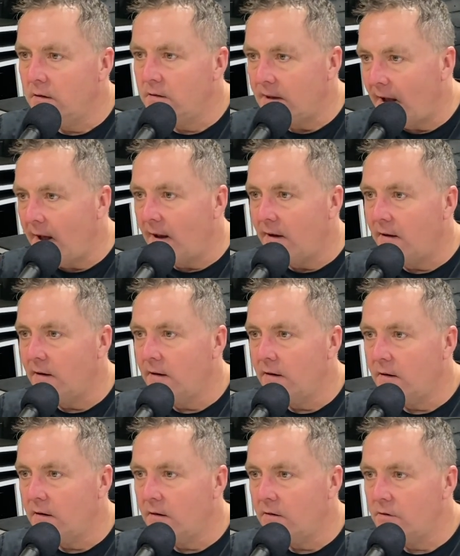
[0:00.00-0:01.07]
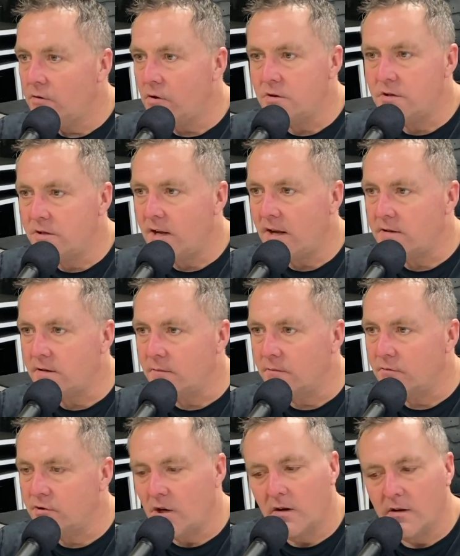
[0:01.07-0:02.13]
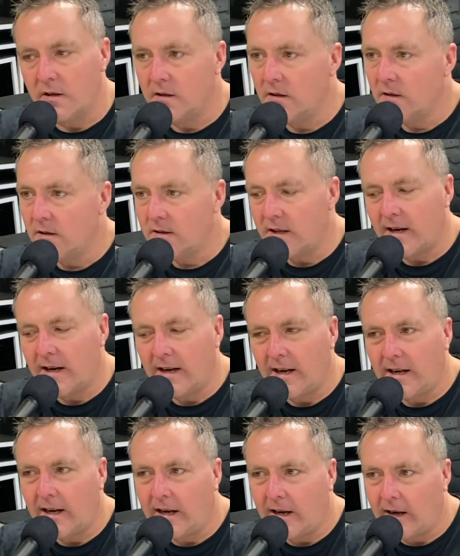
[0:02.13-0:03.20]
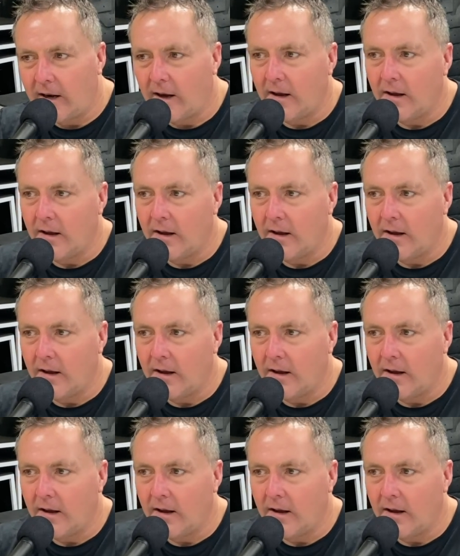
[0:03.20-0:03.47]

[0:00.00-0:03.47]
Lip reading: Dad. George texts him. Charlie. Yeah. Da da da da da da.